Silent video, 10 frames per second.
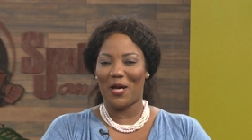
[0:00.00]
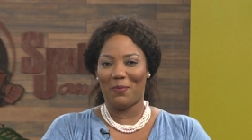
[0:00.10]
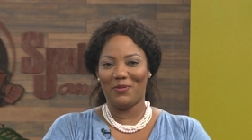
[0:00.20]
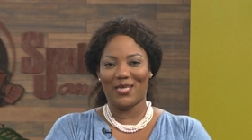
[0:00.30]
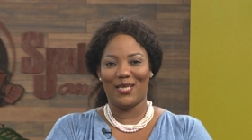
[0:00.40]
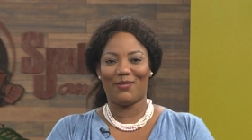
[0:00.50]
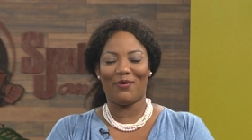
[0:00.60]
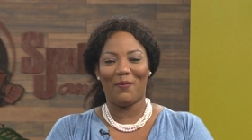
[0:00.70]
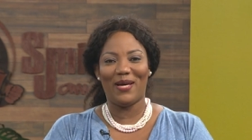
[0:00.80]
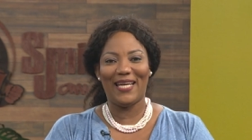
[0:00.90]
options
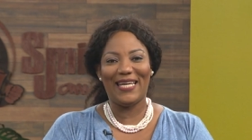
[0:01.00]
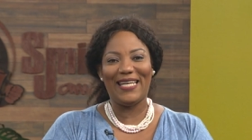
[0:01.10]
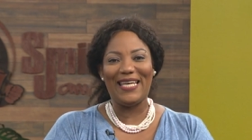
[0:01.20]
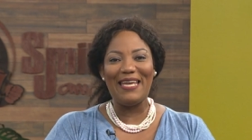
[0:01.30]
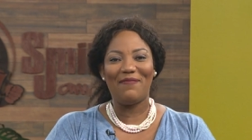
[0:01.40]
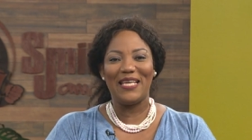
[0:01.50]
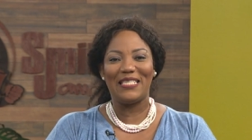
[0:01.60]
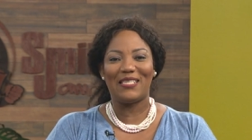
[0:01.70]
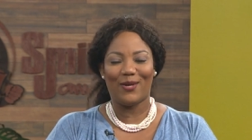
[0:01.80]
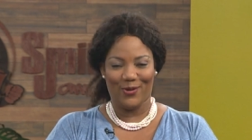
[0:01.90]
from
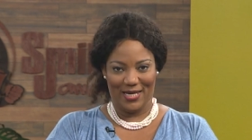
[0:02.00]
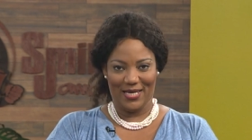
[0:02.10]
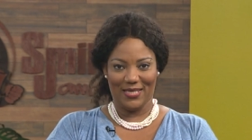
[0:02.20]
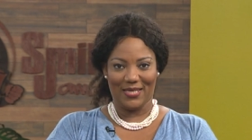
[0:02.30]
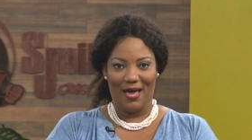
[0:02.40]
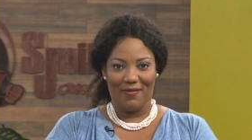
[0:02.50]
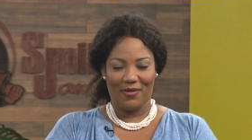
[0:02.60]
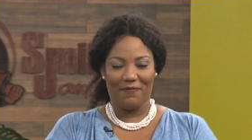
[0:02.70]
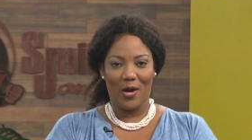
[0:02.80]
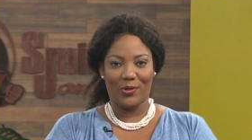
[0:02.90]
Levy's Goodies.
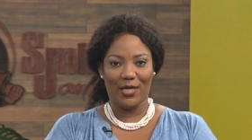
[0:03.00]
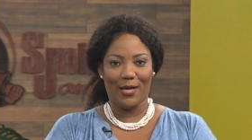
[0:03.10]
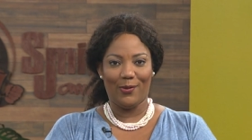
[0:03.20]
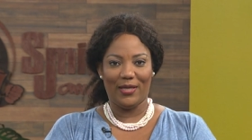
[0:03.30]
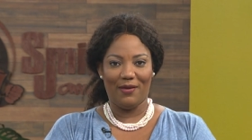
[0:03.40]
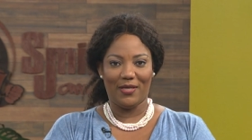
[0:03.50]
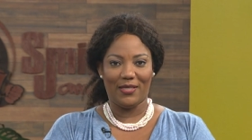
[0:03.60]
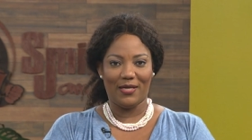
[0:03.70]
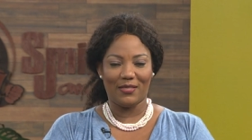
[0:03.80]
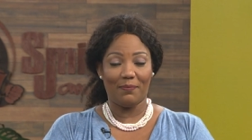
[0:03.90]
The founder, Nicole Levy,
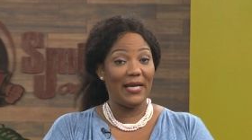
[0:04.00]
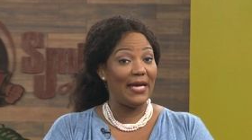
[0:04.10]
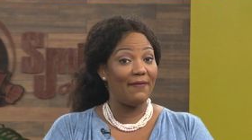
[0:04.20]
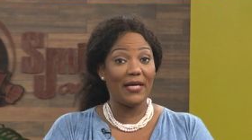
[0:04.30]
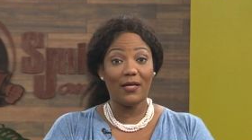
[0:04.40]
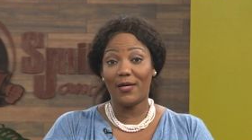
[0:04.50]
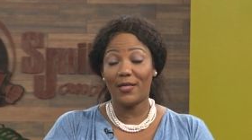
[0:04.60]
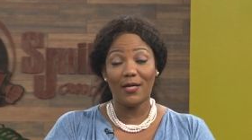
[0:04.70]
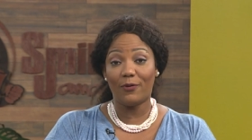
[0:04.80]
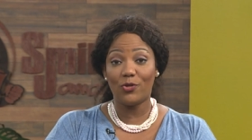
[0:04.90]
doesn't believe that
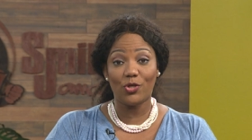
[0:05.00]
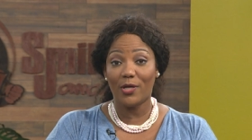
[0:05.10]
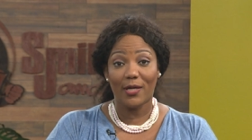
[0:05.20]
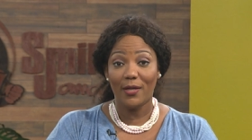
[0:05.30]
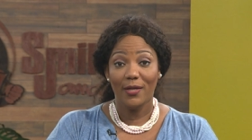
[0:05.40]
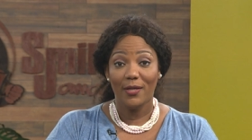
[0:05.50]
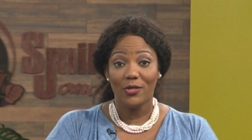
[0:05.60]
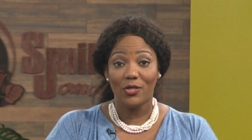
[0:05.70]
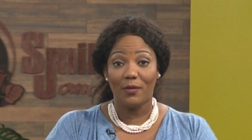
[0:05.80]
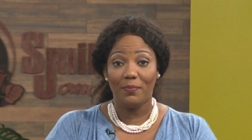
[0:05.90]
cutting out sugar
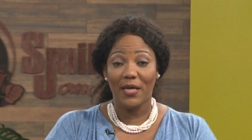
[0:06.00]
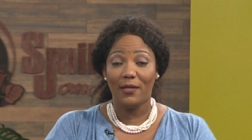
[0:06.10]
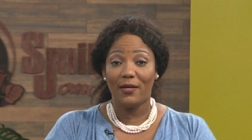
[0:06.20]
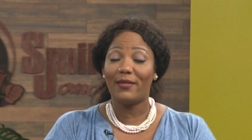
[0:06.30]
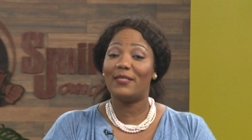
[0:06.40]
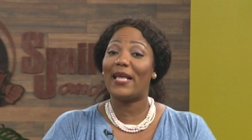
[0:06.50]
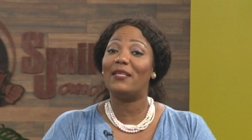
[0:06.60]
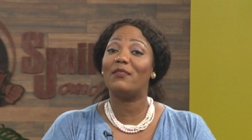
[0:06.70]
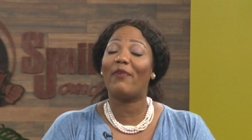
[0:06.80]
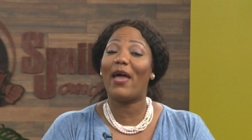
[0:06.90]
should mean not
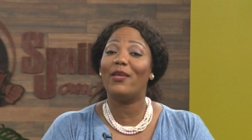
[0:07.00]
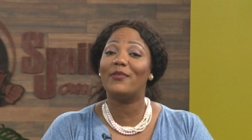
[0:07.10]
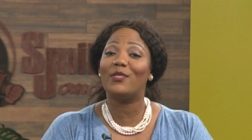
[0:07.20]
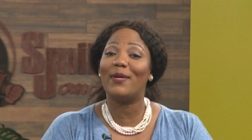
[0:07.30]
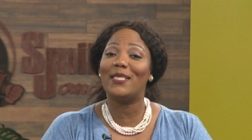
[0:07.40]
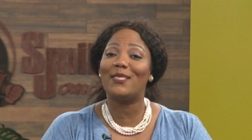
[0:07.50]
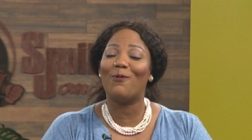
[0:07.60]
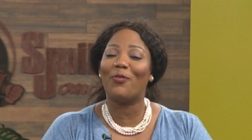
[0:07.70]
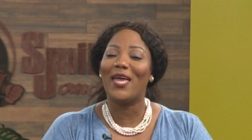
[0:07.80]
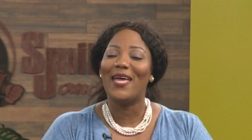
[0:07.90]
satisfying your sweet
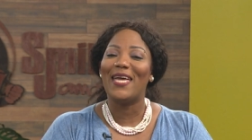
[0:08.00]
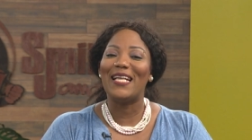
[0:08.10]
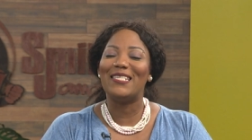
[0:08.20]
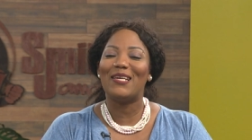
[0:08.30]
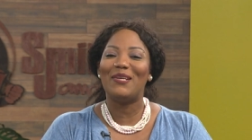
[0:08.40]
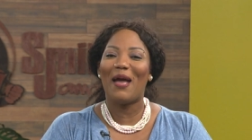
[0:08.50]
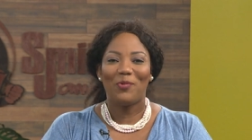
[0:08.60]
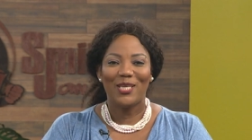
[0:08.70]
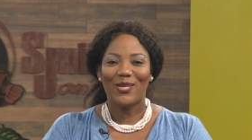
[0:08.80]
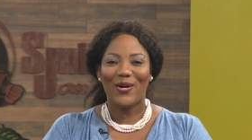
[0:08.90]
tooth. And so now
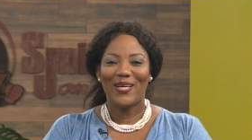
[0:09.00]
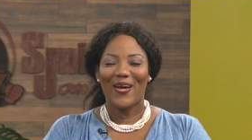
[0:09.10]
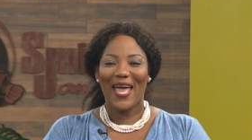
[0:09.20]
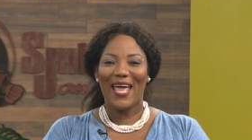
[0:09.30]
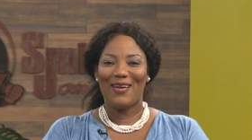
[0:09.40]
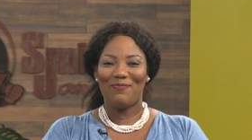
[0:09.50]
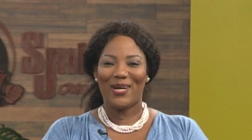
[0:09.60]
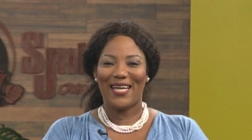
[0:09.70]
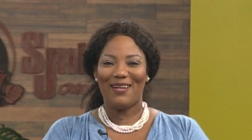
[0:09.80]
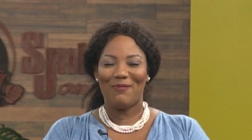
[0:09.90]
we join her. Hey, good
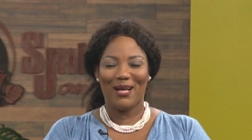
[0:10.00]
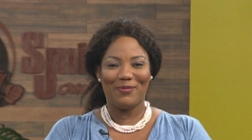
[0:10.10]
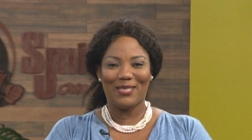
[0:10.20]
morning. Welcome to